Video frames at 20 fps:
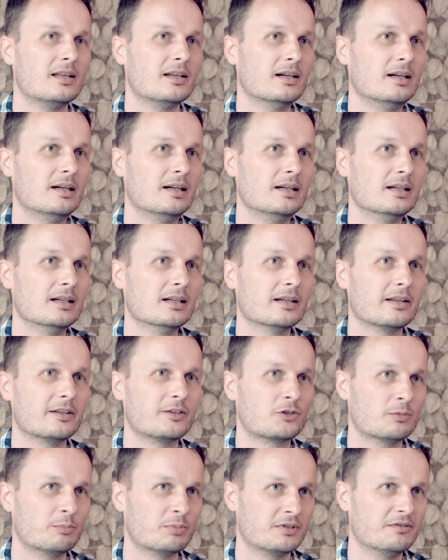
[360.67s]

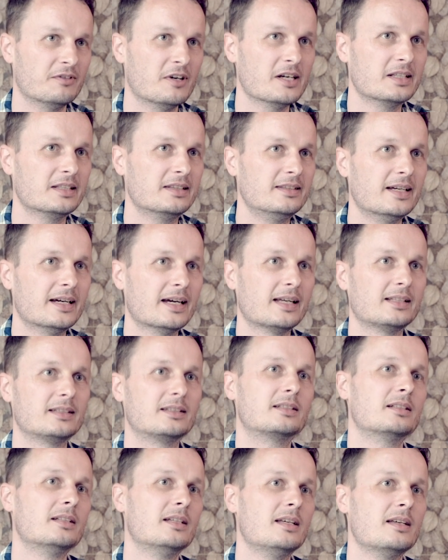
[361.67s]
to provide
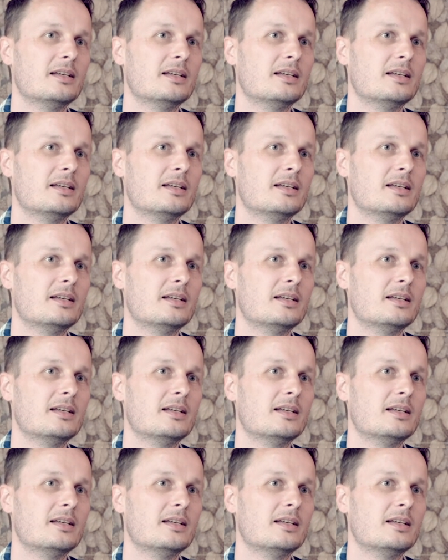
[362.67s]
that